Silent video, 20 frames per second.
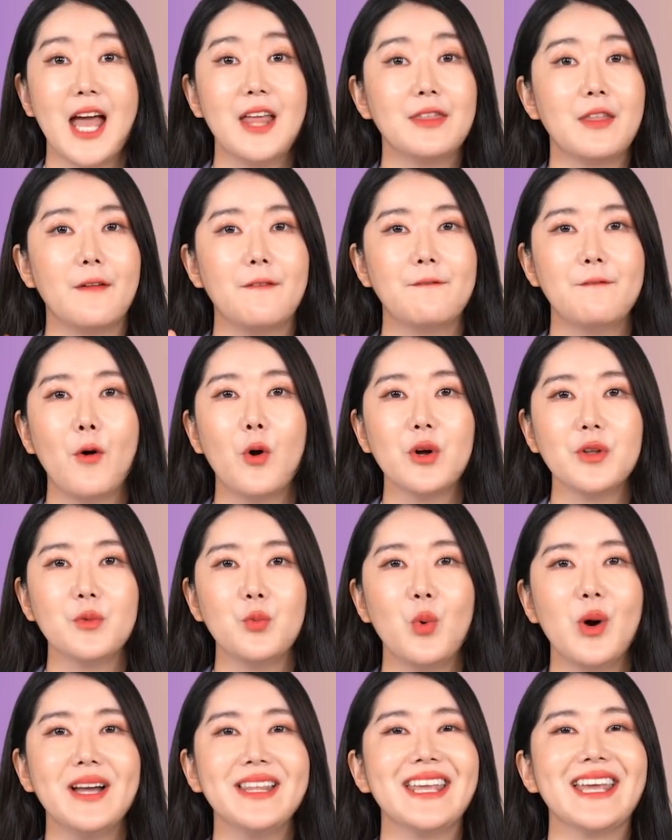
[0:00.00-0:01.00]
The fourth
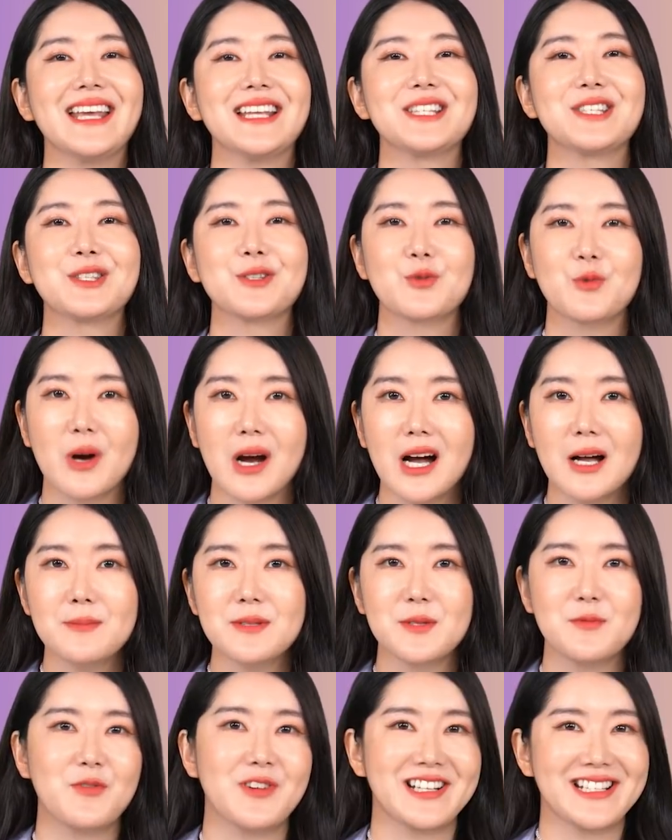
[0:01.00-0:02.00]
one is
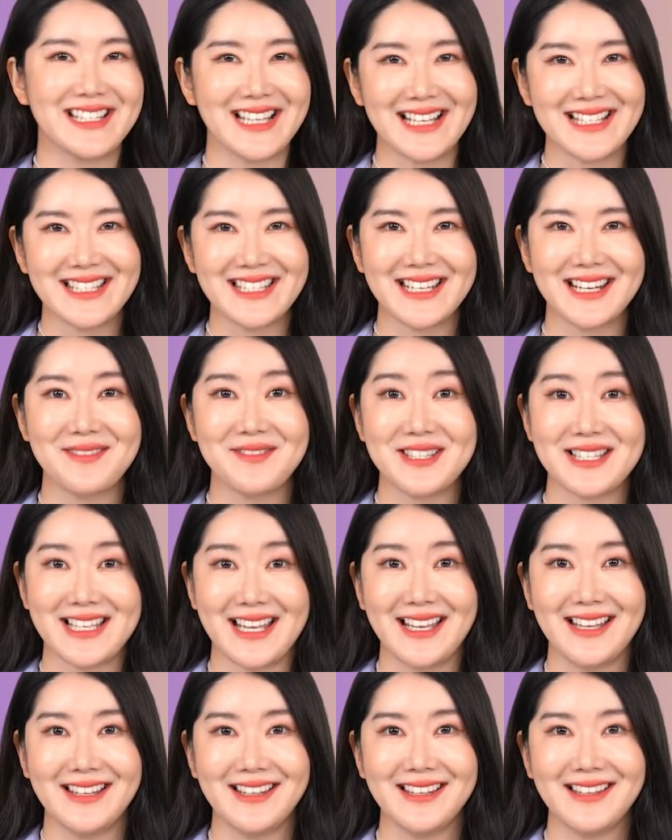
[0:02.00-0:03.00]
scrubs for sensitive
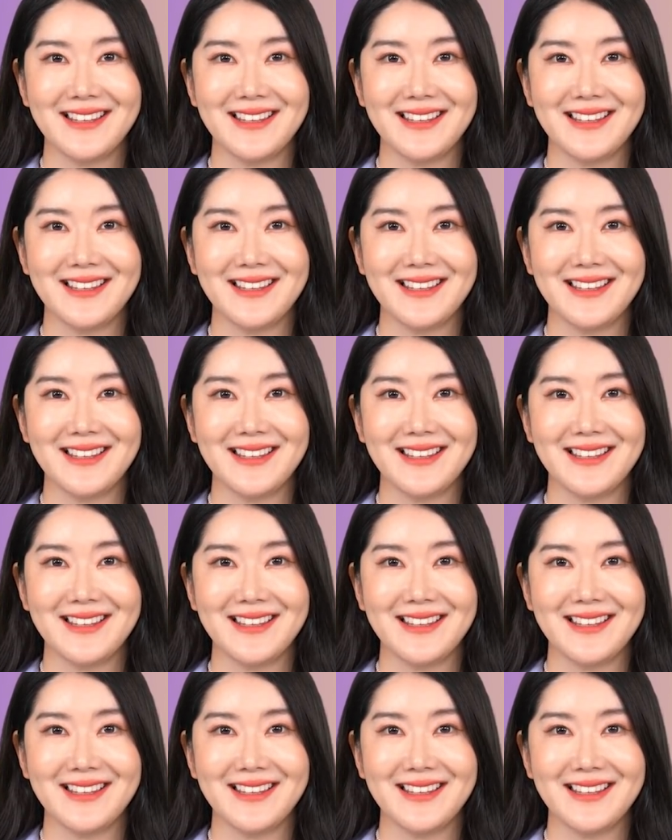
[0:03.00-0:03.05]
skin.